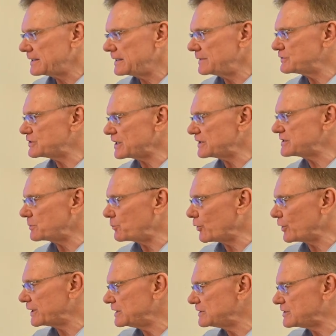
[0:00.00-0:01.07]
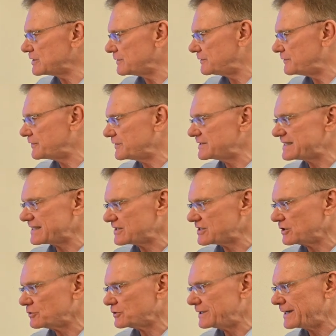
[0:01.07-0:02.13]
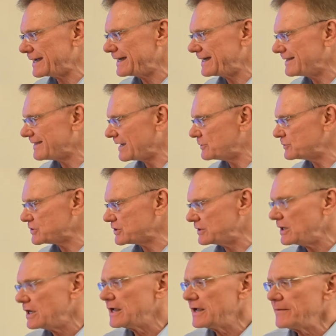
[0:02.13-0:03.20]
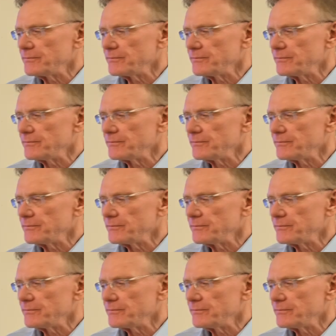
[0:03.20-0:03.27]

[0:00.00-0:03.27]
gives us a mortgage of $690,000.